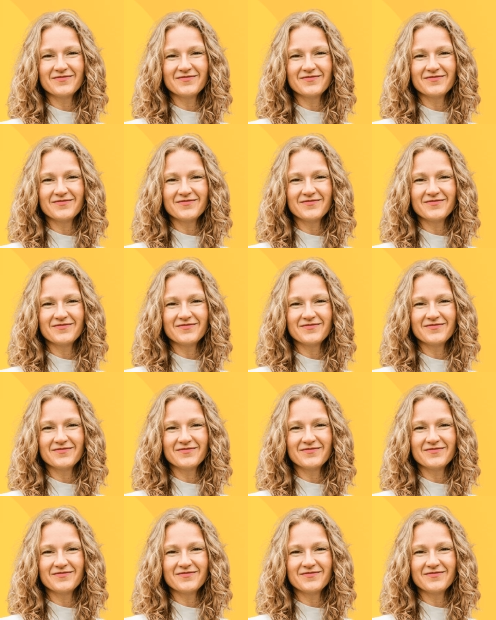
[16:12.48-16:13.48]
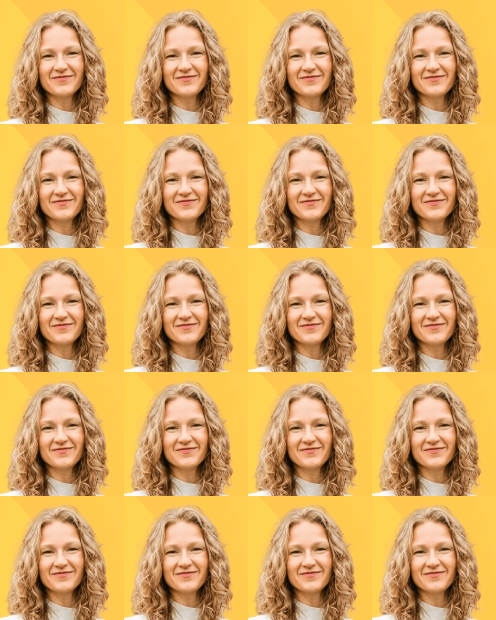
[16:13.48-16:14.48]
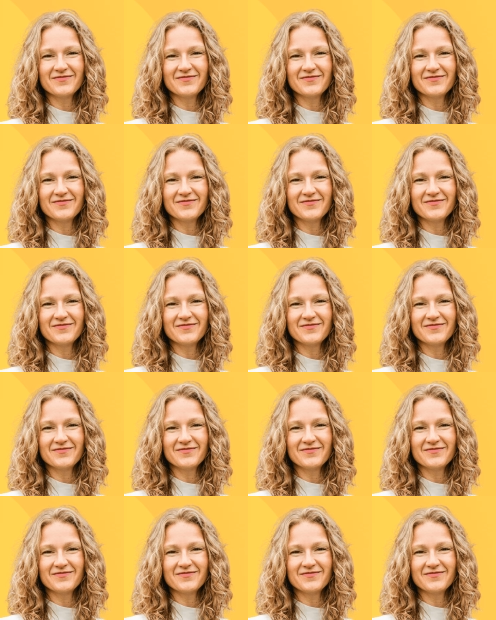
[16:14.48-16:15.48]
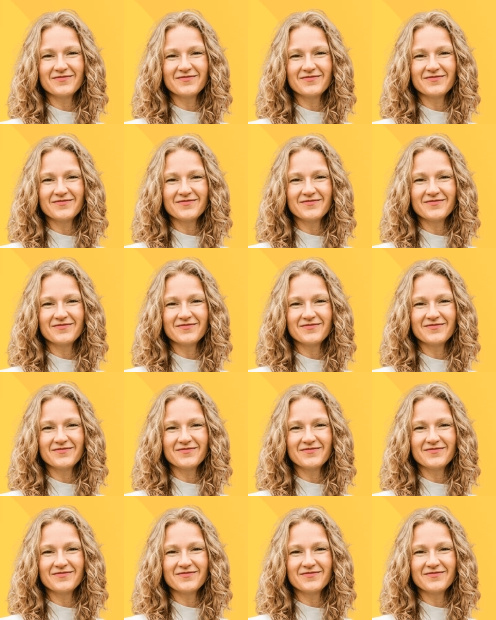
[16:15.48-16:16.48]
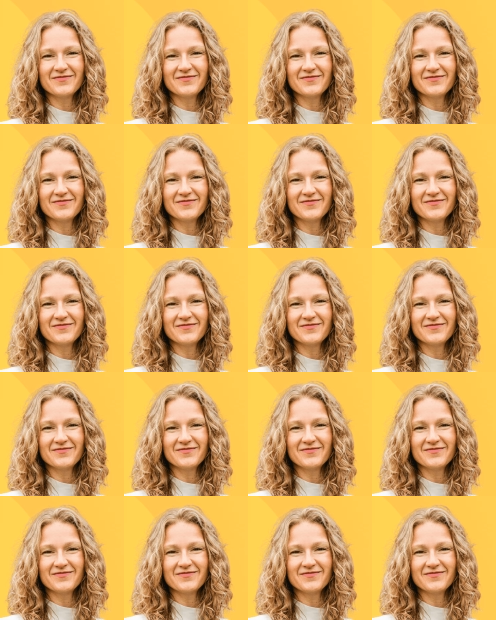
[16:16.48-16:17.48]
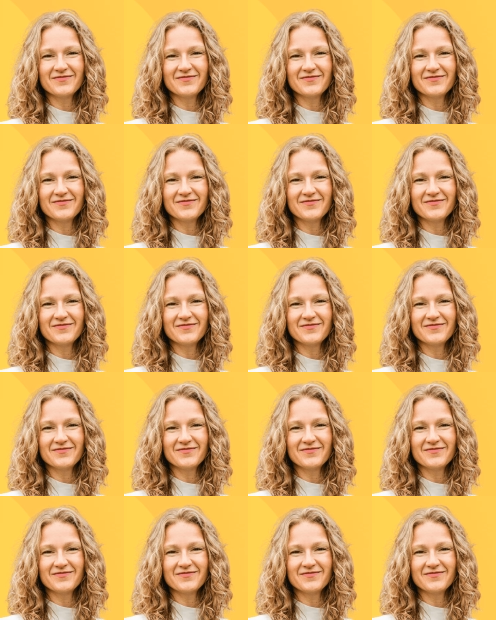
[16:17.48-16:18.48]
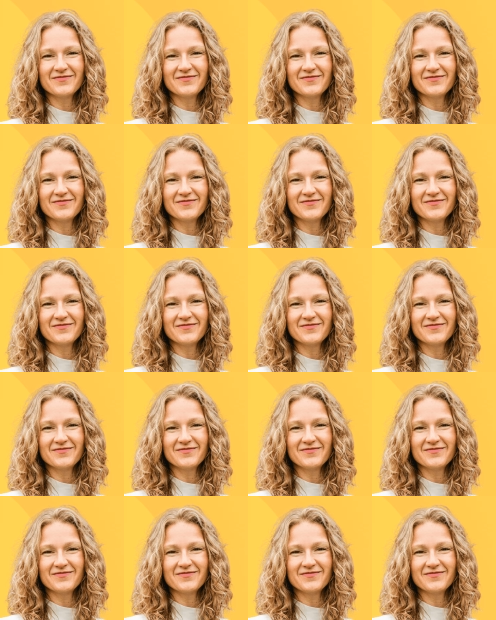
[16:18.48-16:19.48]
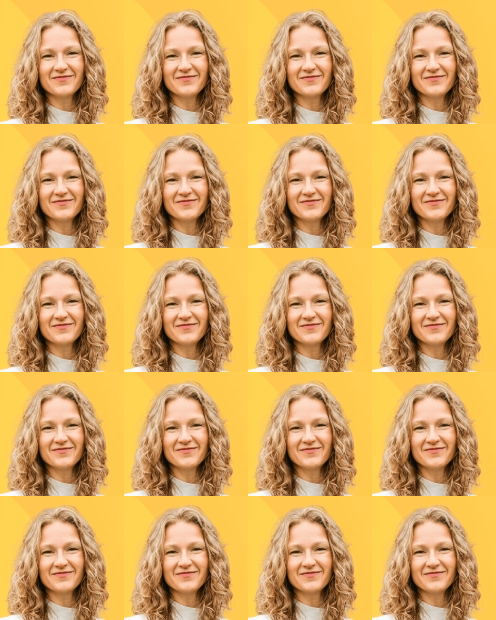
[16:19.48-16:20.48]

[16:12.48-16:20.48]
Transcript: [no speech]